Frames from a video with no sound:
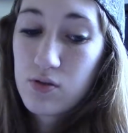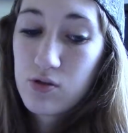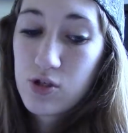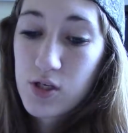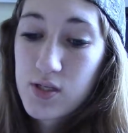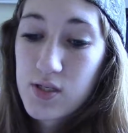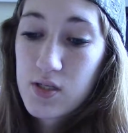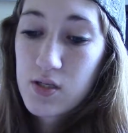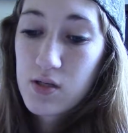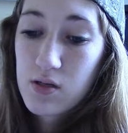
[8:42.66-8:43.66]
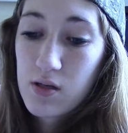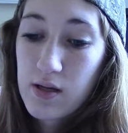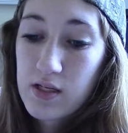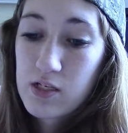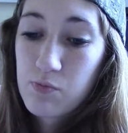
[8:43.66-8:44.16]
just
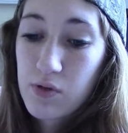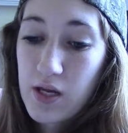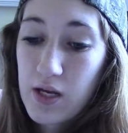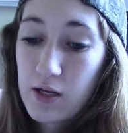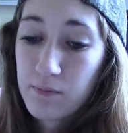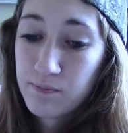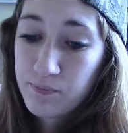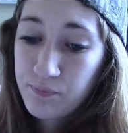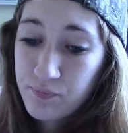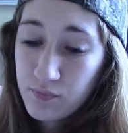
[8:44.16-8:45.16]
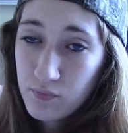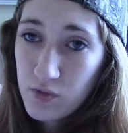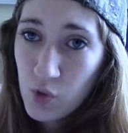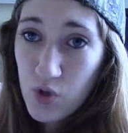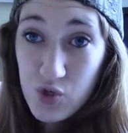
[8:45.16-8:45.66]
explaining
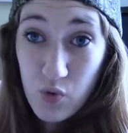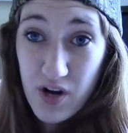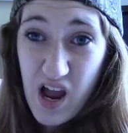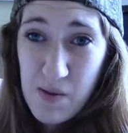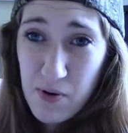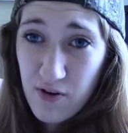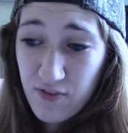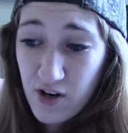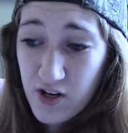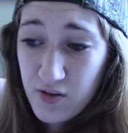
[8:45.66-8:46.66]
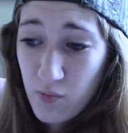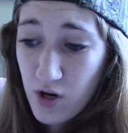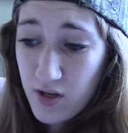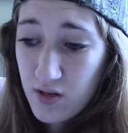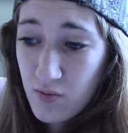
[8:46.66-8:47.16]
which one I prefer
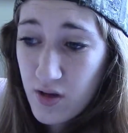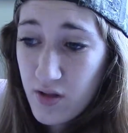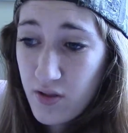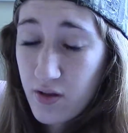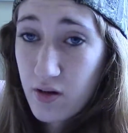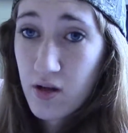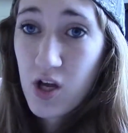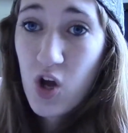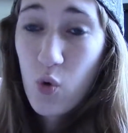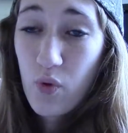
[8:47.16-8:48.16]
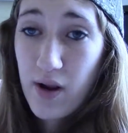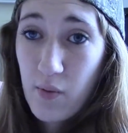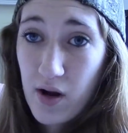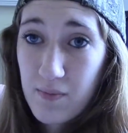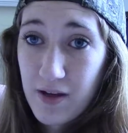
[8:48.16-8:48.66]
working with and what I
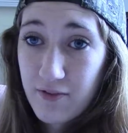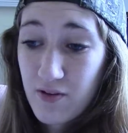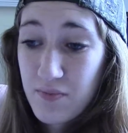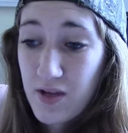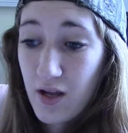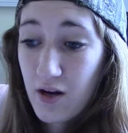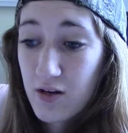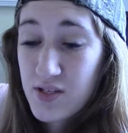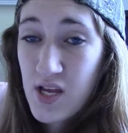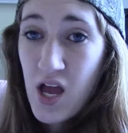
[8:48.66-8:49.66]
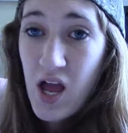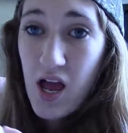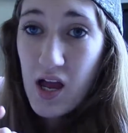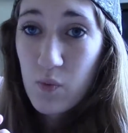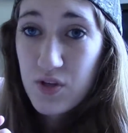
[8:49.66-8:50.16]
recommend for beginners.
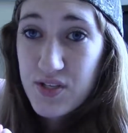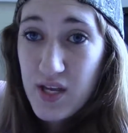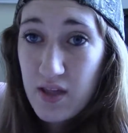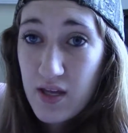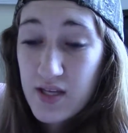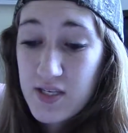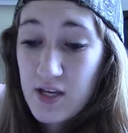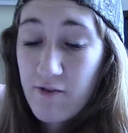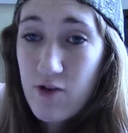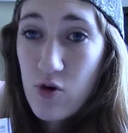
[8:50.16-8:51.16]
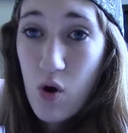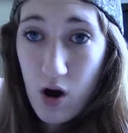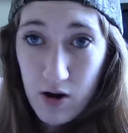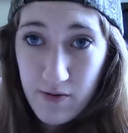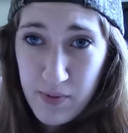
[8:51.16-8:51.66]
I will say this, if you
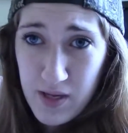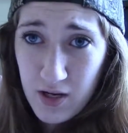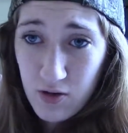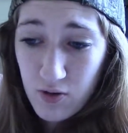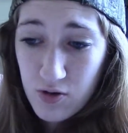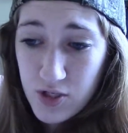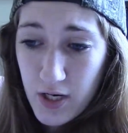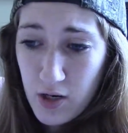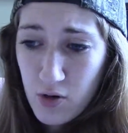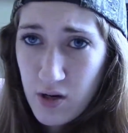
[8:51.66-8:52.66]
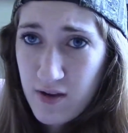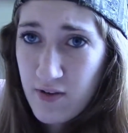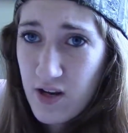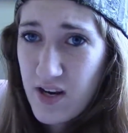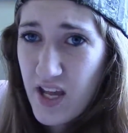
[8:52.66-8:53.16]
are a beginner crocheter or
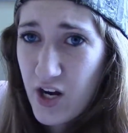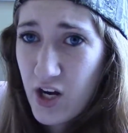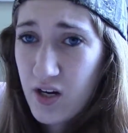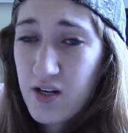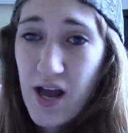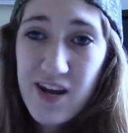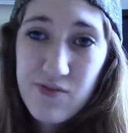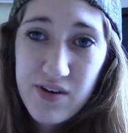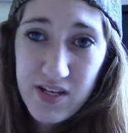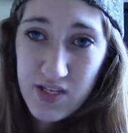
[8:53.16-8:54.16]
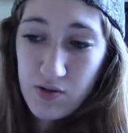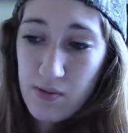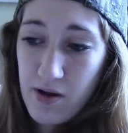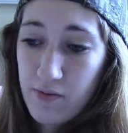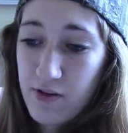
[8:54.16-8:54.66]
even a knitter, cause I don't knit so
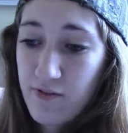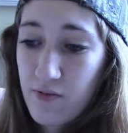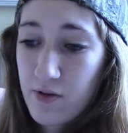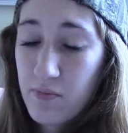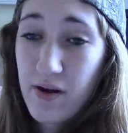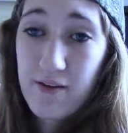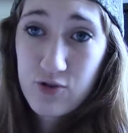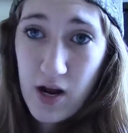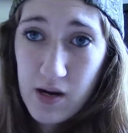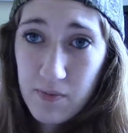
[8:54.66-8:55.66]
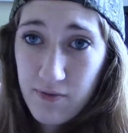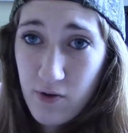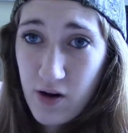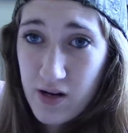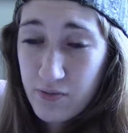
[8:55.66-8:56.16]
I'm not really familiar, but I've tried it
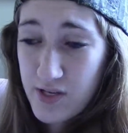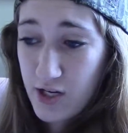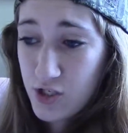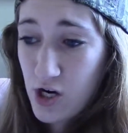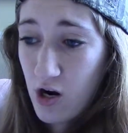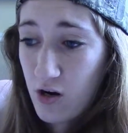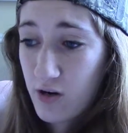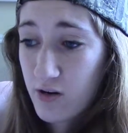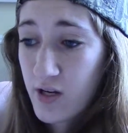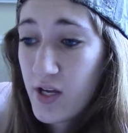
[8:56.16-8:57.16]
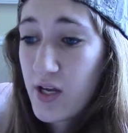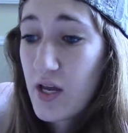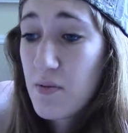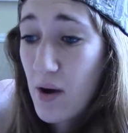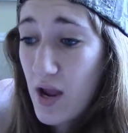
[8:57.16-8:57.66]
before and it was actually harder
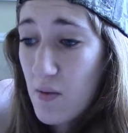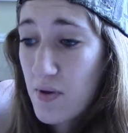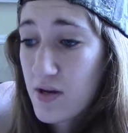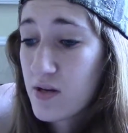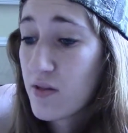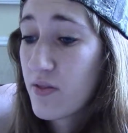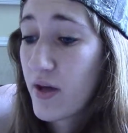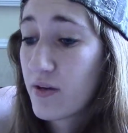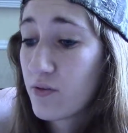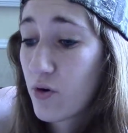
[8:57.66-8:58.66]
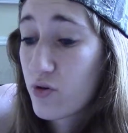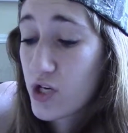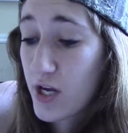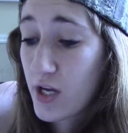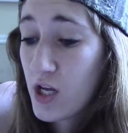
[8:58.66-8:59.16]
in my opinion than
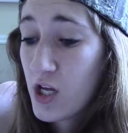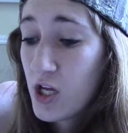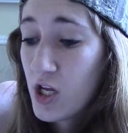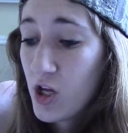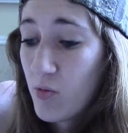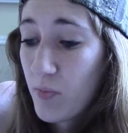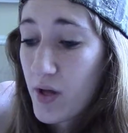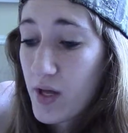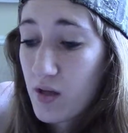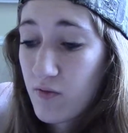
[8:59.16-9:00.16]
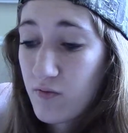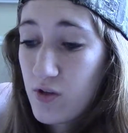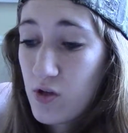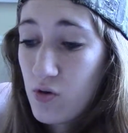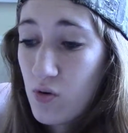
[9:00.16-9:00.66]
crocheting. But if
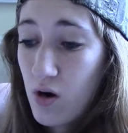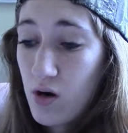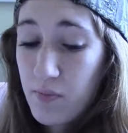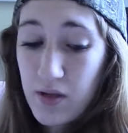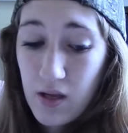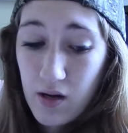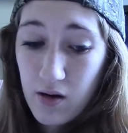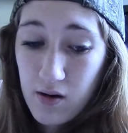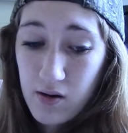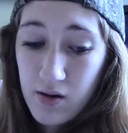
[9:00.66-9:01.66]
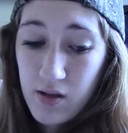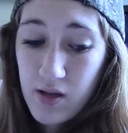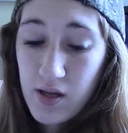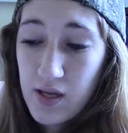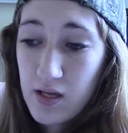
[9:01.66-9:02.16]
you are a beginner
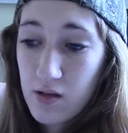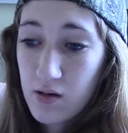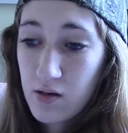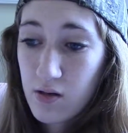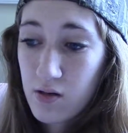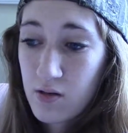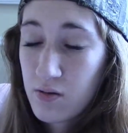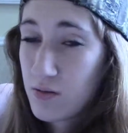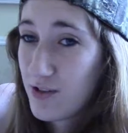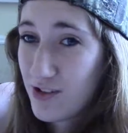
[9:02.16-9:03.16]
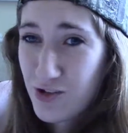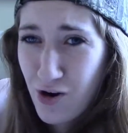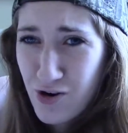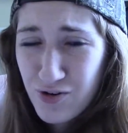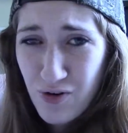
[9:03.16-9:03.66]
in
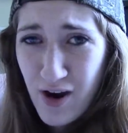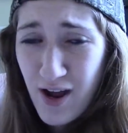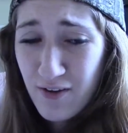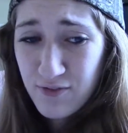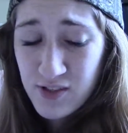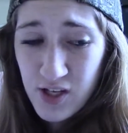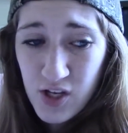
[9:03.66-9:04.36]
yarn craft,